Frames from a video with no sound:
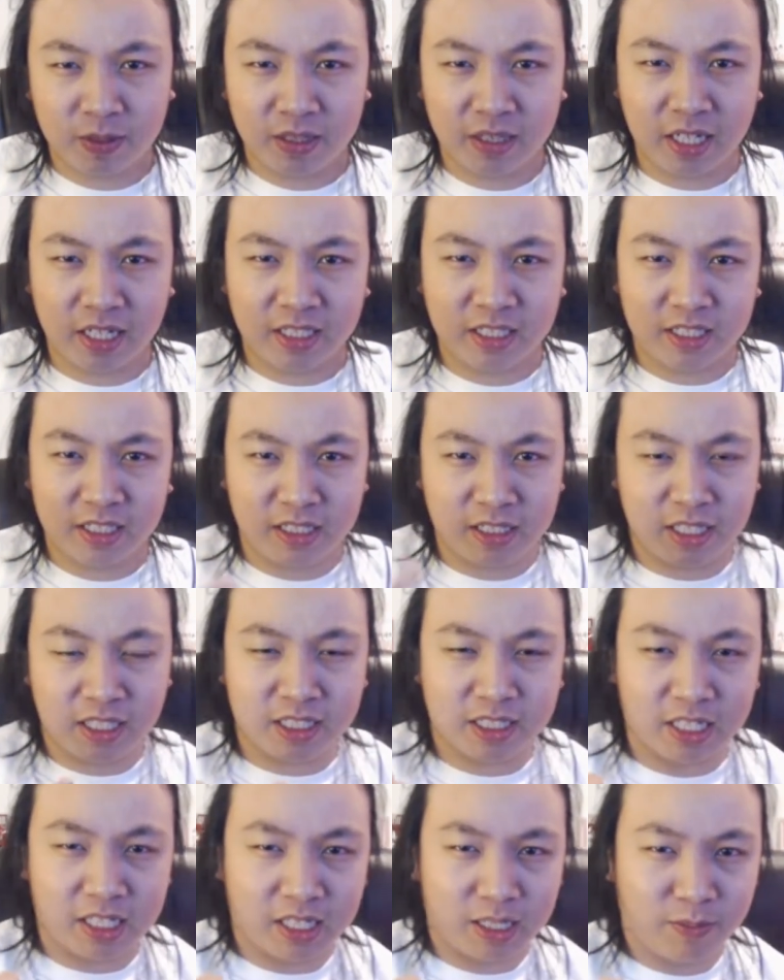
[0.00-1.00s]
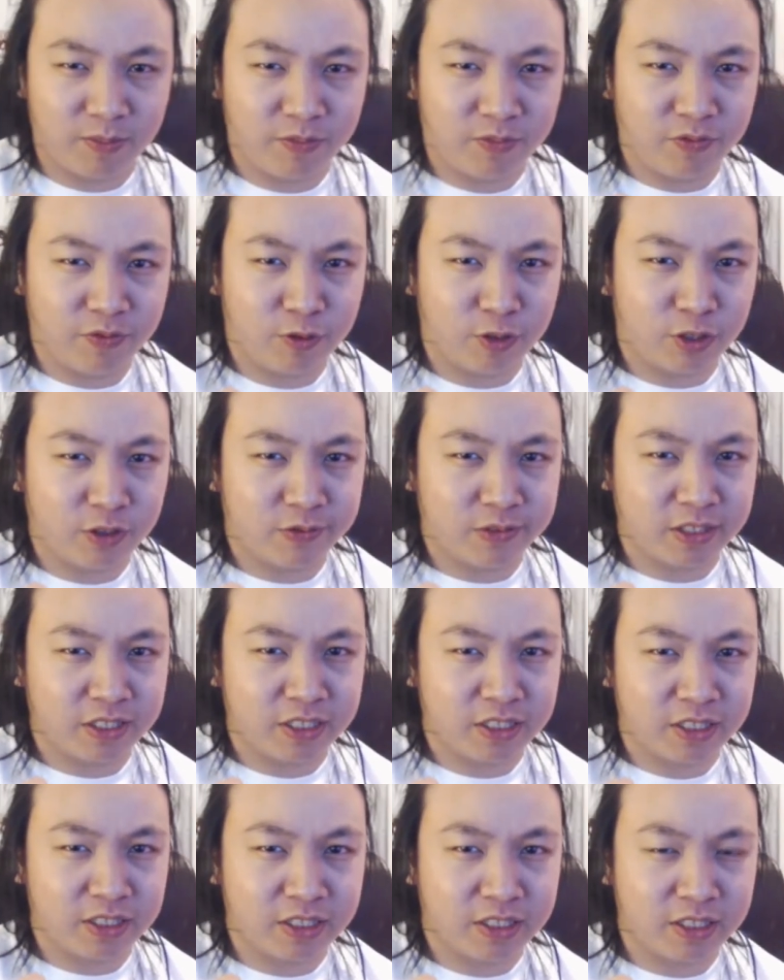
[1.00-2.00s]
That's 6 a.m. for all of us
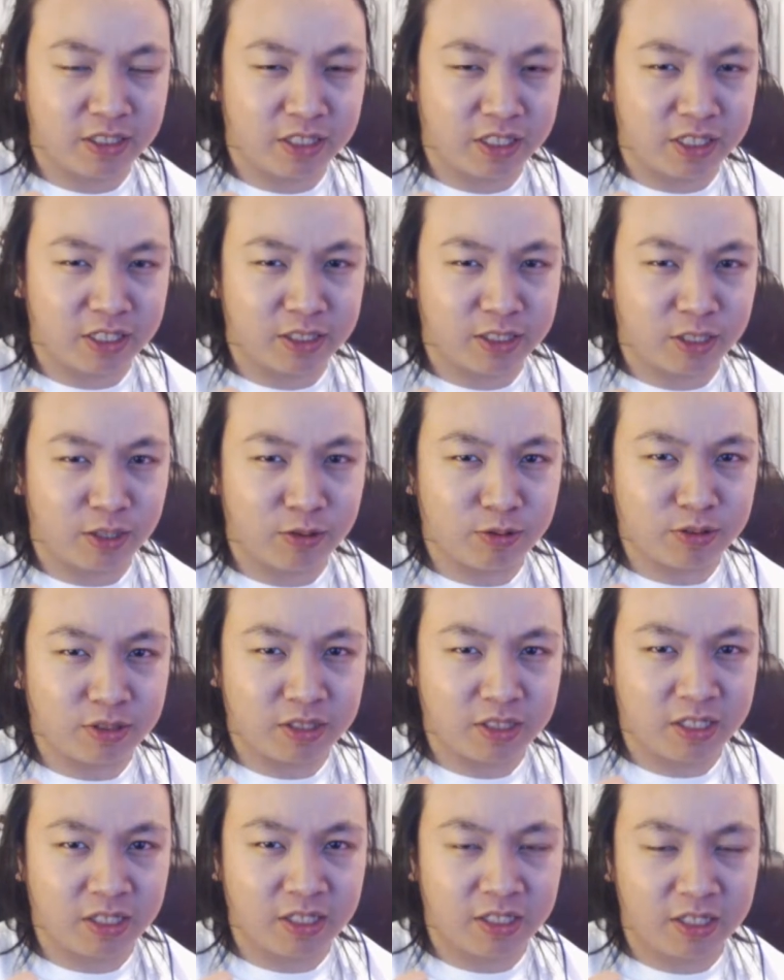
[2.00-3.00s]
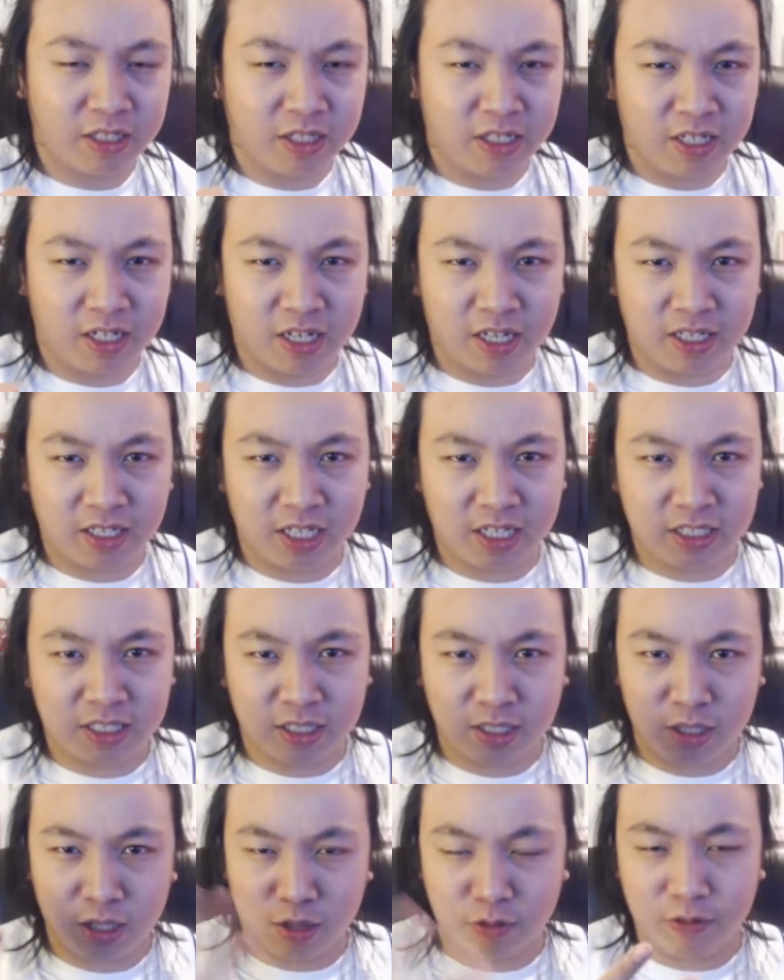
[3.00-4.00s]
in the East Coast, and
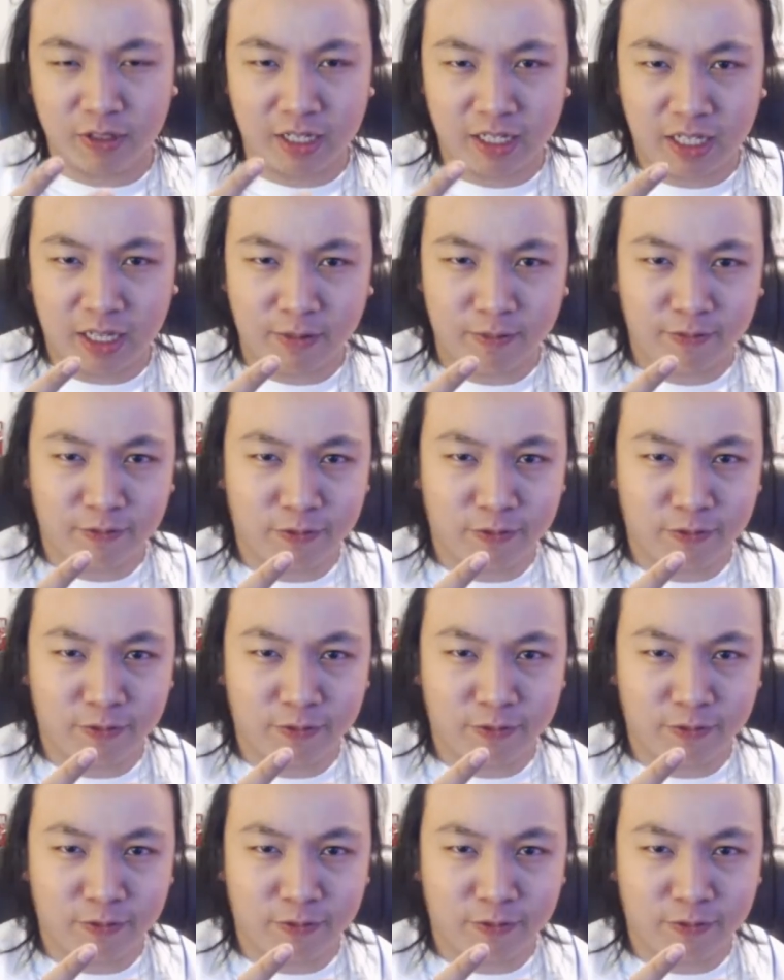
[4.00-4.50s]
that's 3 a.m.